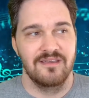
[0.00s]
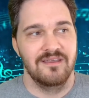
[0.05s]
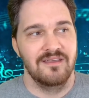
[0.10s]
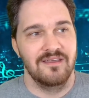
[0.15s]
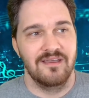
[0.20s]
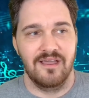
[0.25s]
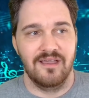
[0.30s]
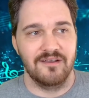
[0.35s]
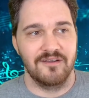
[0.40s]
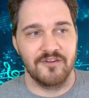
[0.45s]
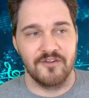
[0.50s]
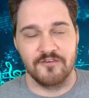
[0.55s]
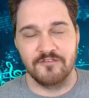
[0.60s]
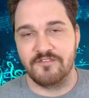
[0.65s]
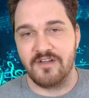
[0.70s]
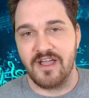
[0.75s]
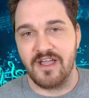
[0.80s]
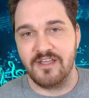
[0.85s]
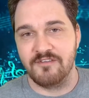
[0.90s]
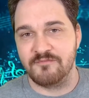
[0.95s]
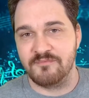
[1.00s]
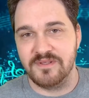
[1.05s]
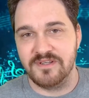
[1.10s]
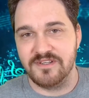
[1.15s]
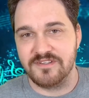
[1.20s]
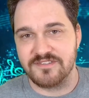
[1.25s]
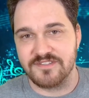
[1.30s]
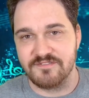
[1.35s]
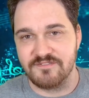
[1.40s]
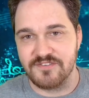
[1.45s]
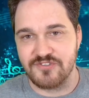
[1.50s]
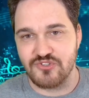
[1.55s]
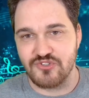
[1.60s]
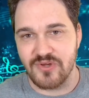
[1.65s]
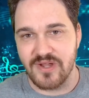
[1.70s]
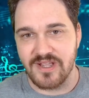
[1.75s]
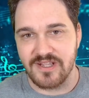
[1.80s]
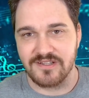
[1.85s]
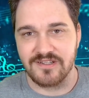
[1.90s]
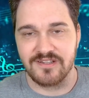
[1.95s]
I don't know, 5 minutes of the
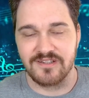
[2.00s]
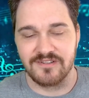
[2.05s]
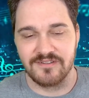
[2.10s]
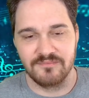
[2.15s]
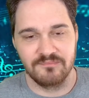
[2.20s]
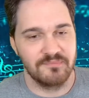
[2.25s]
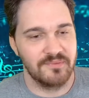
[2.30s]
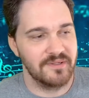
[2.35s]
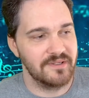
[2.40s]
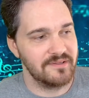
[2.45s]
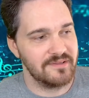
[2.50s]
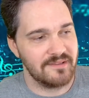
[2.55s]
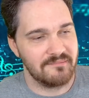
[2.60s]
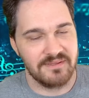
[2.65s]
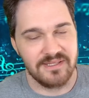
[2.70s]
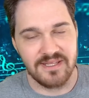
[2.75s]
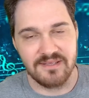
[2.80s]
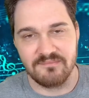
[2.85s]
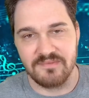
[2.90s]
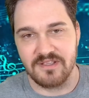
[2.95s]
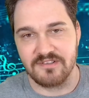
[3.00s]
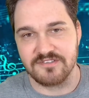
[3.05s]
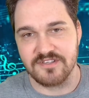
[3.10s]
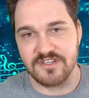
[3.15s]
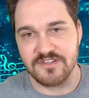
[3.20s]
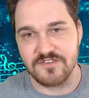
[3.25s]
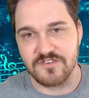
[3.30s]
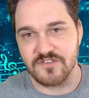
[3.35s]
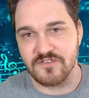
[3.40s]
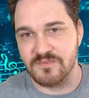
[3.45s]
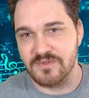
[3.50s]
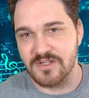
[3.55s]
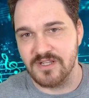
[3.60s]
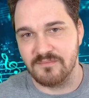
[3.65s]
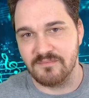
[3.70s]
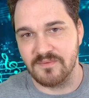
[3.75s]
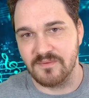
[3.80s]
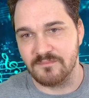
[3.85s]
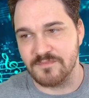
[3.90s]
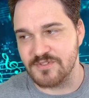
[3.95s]
track. But, I mean, that makes sense for me.
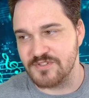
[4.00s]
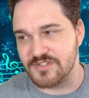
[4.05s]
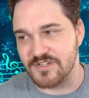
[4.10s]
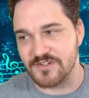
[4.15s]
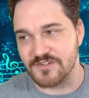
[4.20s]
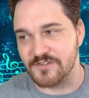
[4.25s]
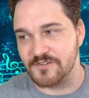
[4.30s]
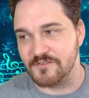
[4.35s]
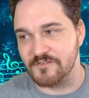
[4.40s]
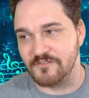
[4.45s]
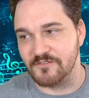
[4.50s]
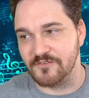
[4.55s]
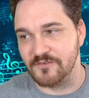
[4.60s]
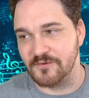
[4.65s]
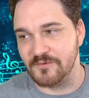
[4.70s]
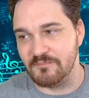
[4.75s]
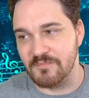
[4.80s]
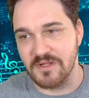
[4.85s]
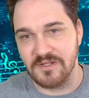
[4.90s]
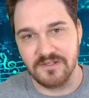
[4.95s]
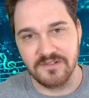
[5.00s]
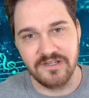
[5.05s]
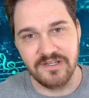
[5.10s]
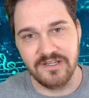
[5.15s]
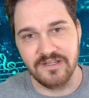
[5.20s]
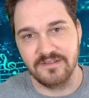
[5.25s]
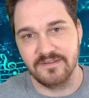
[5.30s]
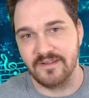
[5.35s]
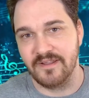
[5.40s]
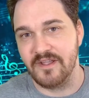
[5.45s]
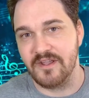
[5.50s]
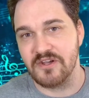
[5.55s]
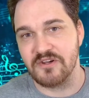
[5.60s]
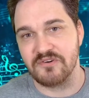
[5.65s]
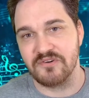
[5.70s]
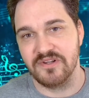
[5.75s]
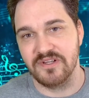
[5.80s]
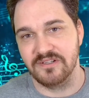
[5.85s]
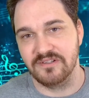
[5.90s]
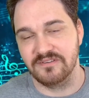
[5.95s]
I'm a sucker for melody and
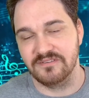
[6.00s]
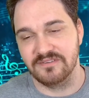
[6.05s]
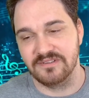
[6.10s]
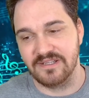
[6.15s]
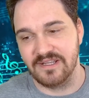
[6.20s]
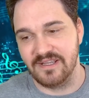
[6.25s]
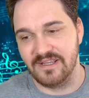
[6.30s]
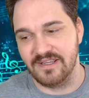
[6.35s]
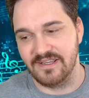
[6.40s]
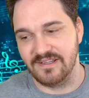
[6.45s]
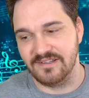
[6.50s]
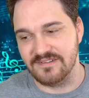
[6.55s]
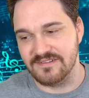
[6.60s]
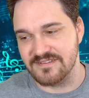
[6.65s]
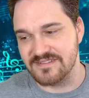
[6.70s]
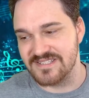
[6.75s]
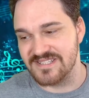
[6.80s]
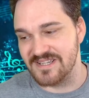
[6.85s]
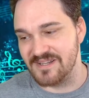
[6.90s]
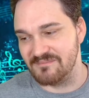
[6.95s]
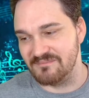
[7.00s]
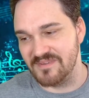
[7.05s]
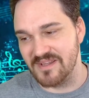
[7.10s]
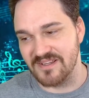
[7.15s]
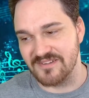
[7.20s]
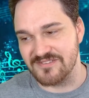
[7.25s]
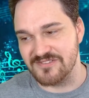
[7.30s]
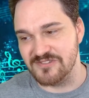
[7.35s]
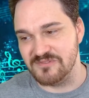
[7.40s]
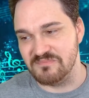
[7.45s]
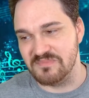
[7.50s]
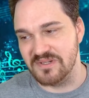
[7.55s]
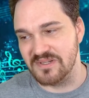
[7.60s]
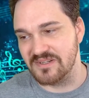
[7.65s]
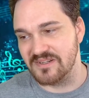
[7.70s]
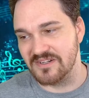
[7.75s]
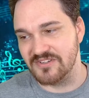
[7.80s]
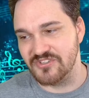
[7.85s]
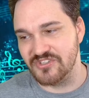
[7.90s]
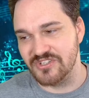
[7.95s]
layering. And I'm not too
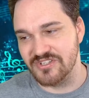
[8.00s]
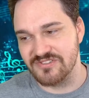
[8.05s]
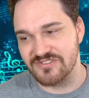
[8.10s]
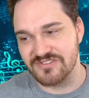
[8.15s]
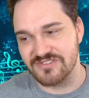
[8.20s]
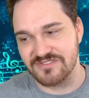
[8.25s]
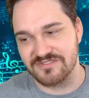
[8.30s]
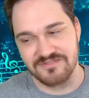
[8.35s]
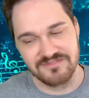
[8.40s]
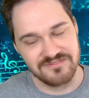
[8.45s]
big on just